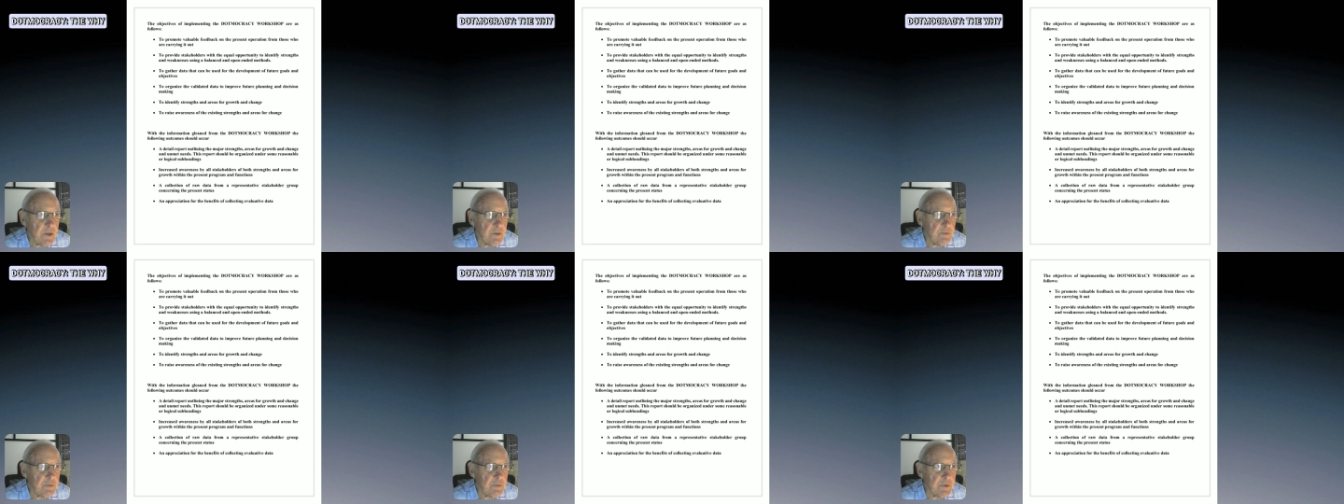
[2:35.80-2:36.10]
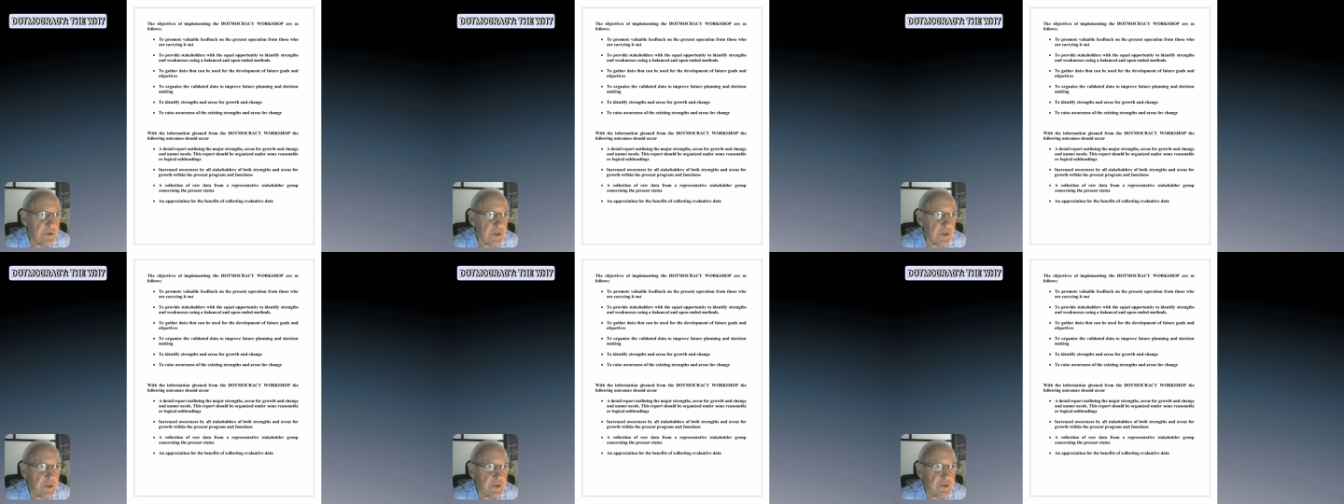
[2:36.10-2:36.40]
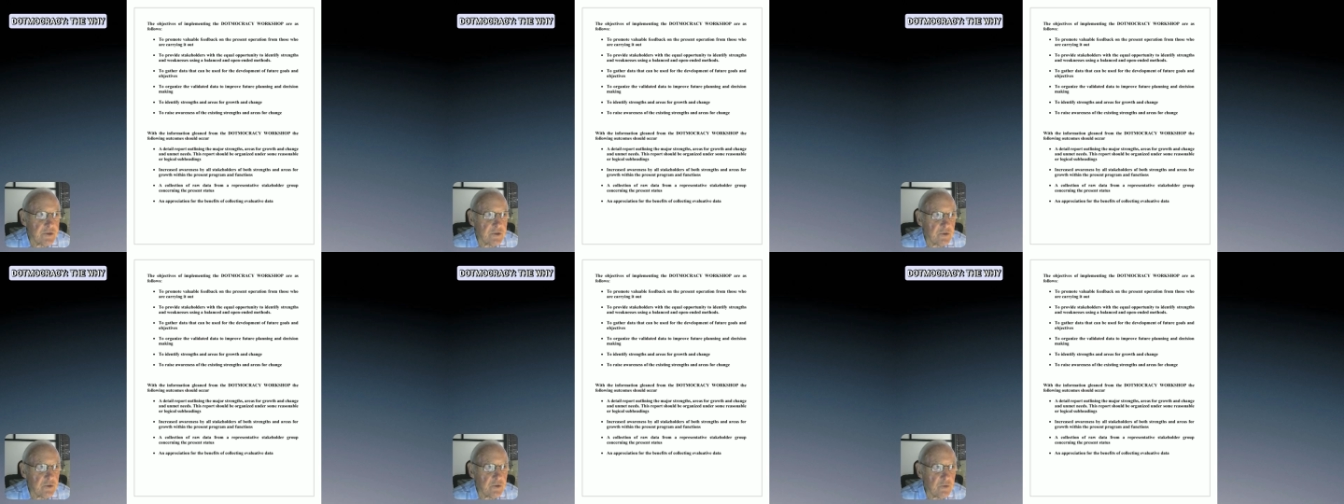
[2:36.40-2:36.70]

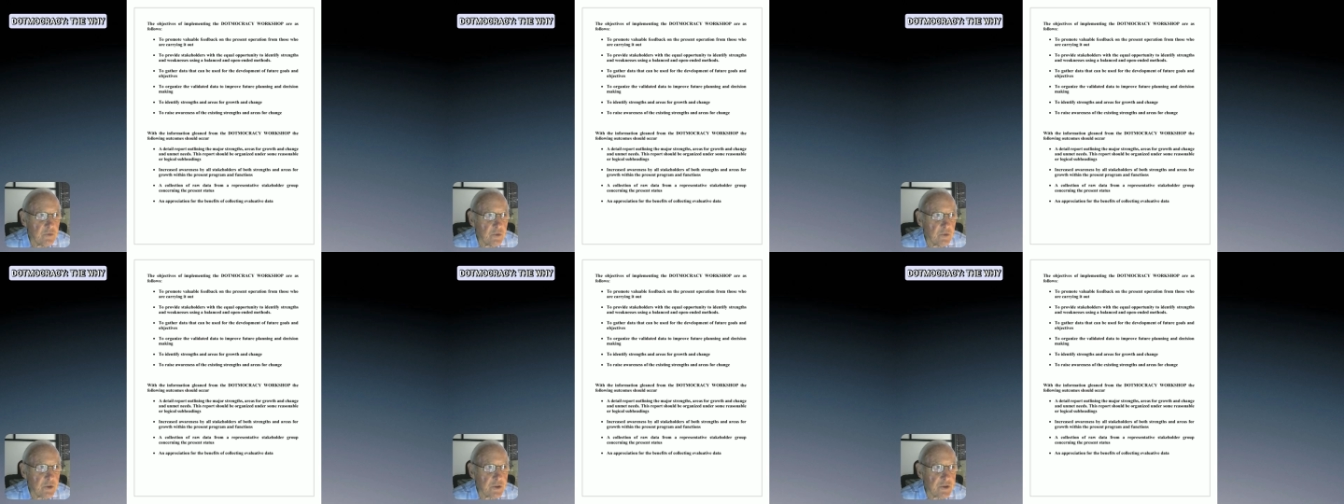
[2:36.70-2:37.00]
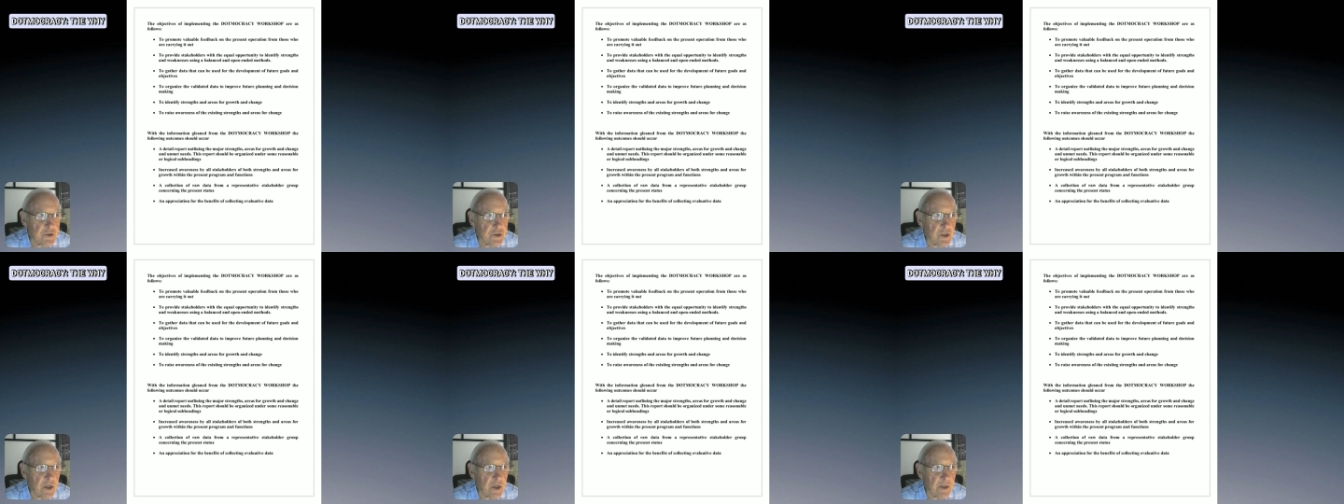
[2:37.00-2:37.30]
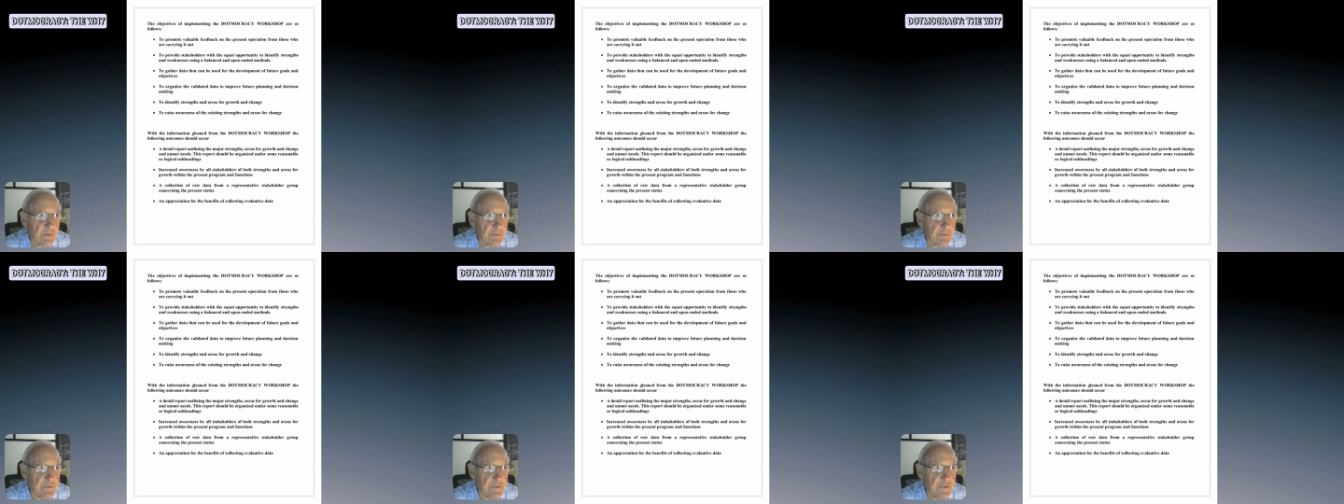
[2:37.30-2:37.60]
potential
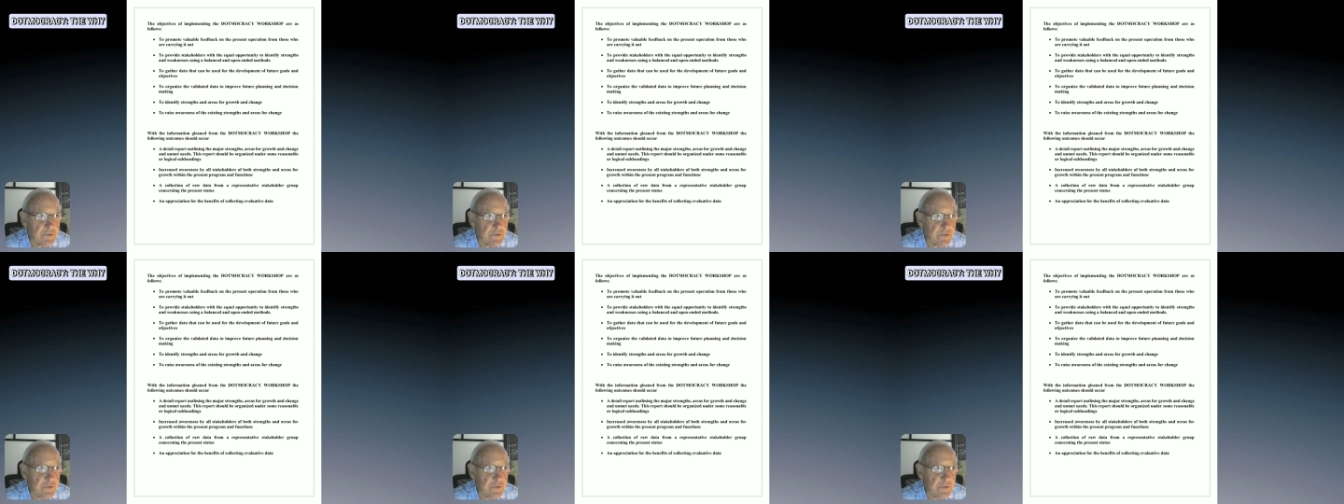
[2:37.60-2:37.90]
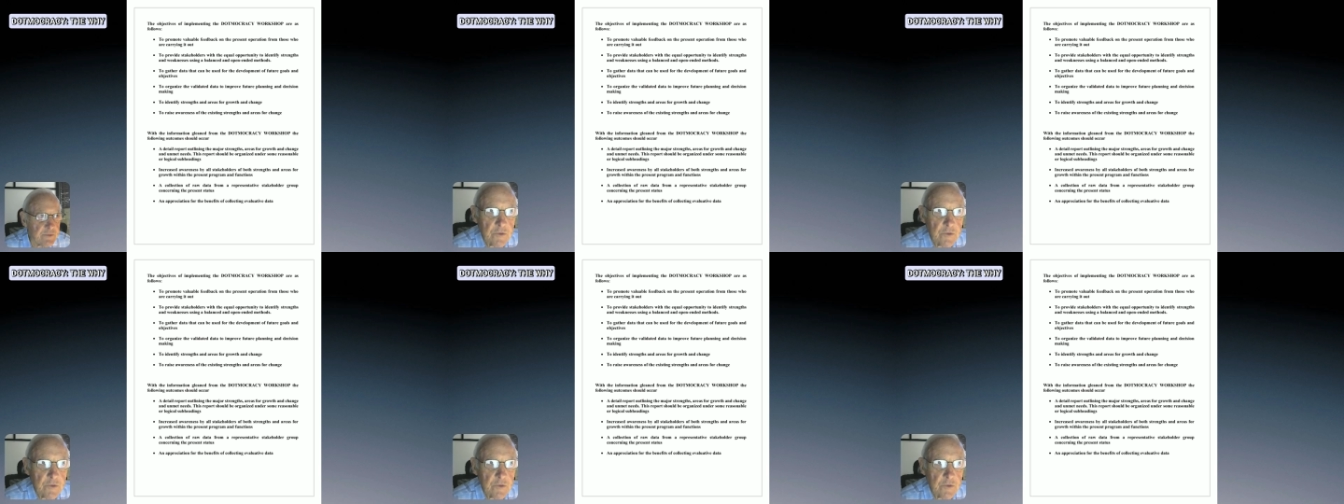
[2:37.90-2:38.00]
workshops.